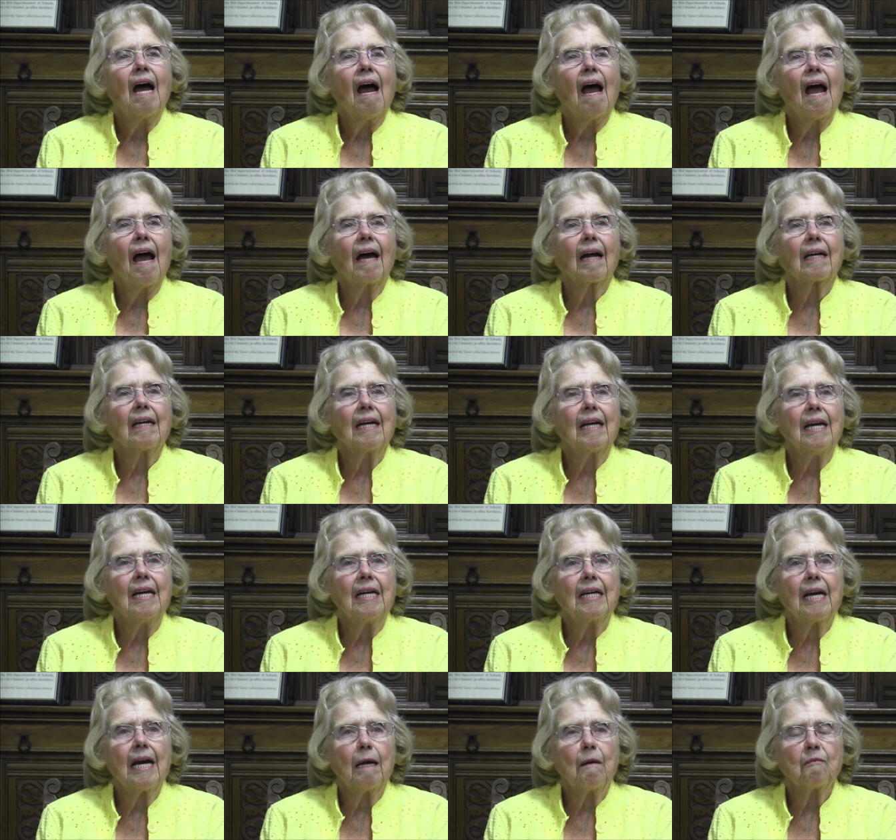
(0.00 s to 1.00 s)
and he
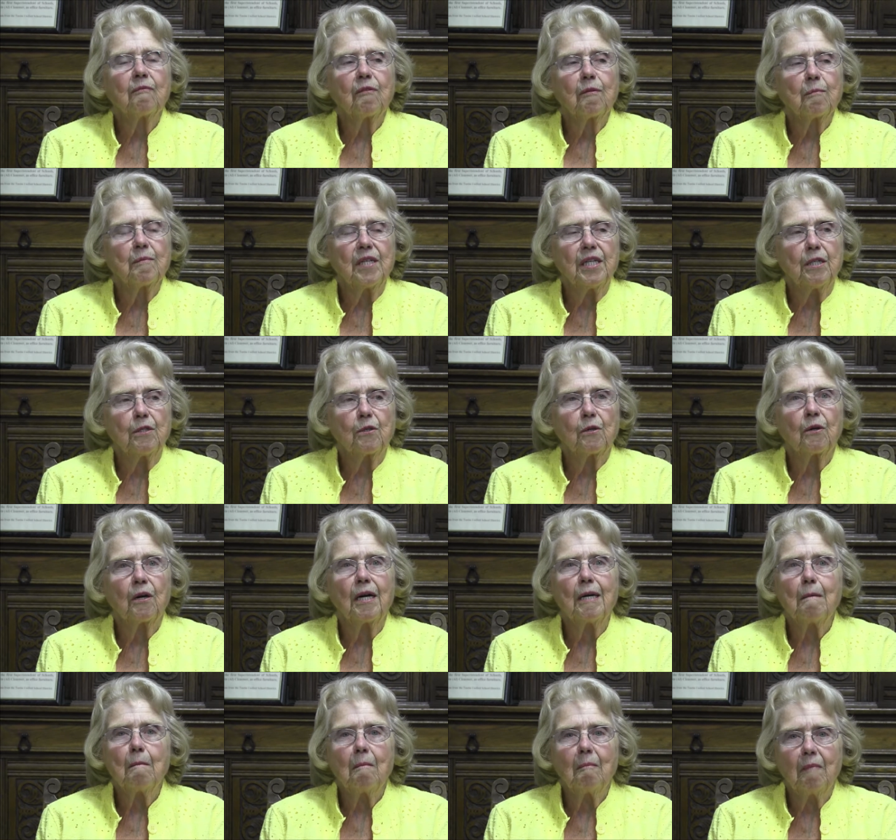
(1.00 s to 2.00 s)
came from
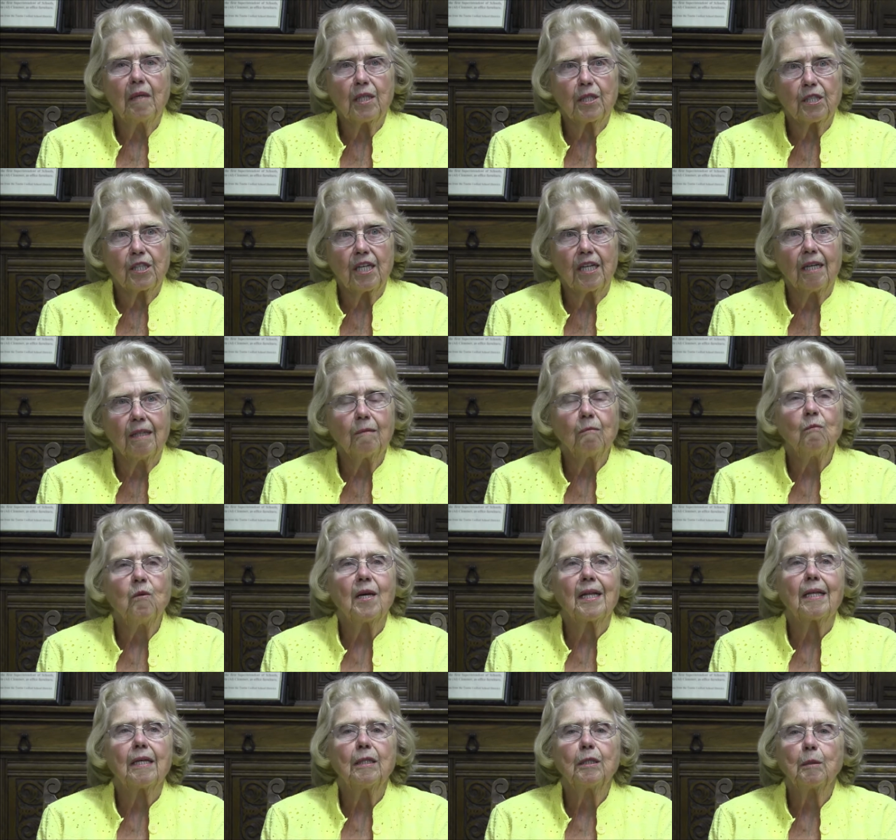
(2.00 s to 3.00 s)
Detroit, Michigan
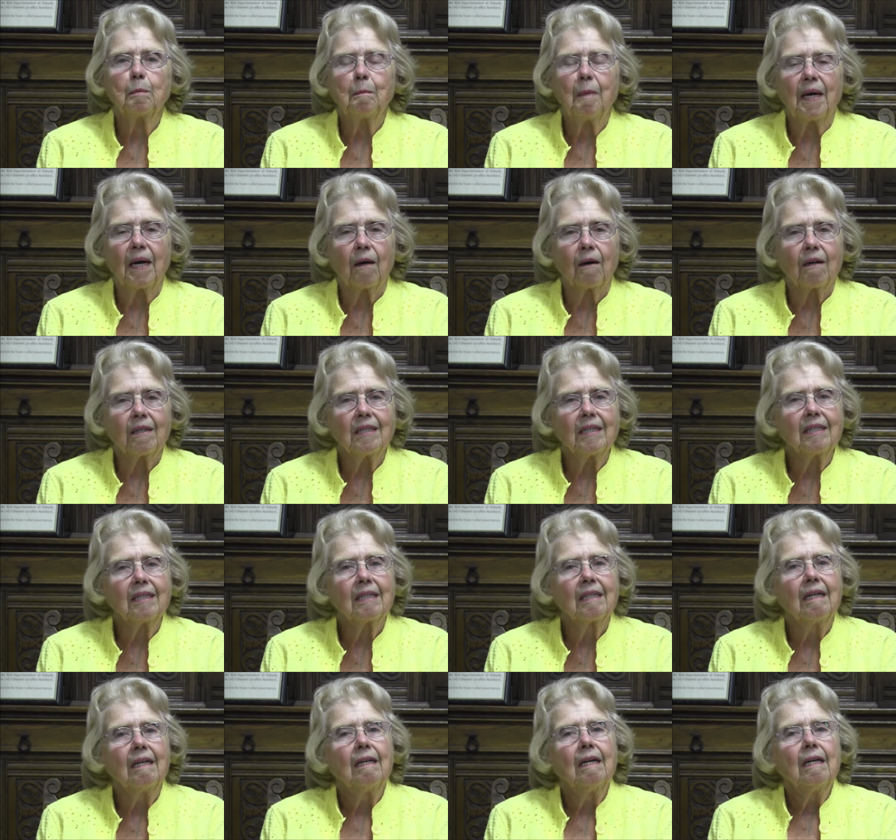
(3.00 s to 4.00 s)
with his
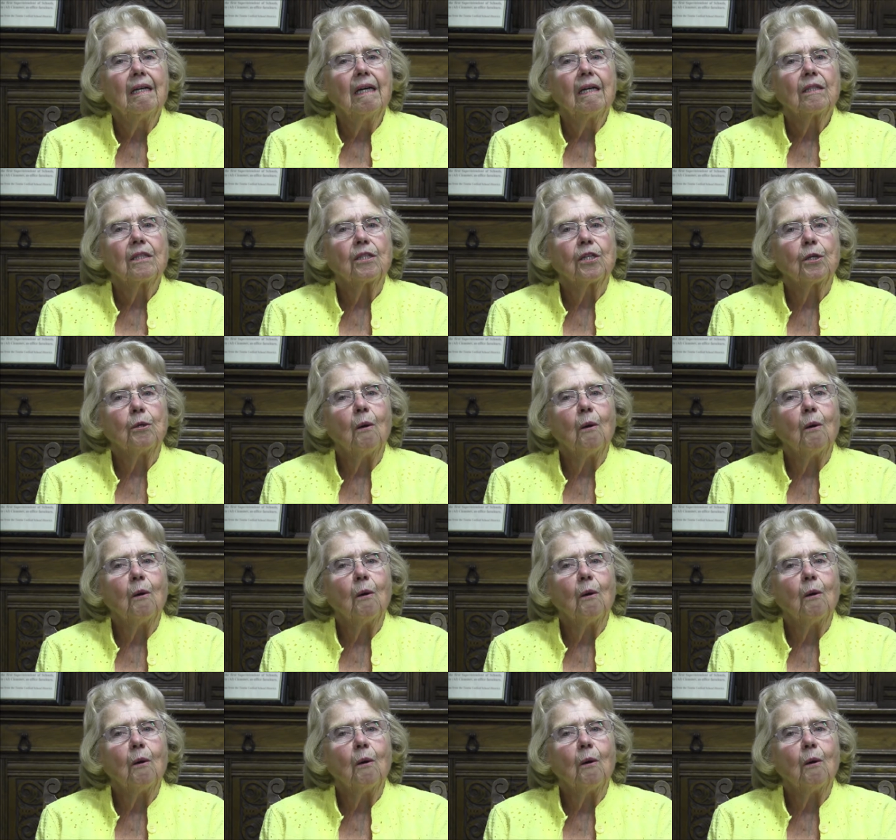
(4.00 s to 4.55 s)
parents to